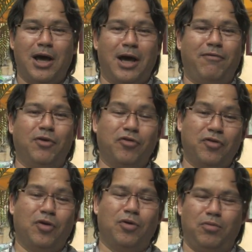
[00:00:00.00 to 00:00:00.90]
I feel
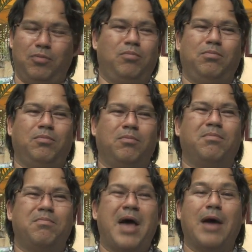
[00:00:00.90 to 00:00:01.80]
so
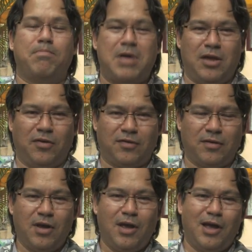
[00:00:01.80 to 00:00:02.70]
at
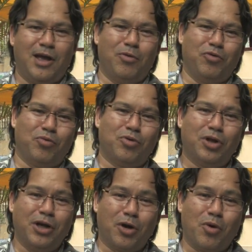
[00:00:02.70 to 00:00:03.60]
peace. It was
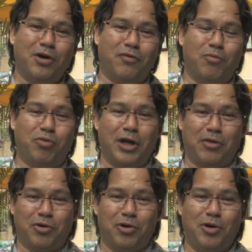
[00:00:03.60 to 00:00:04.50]
really a wonderful breakthrough.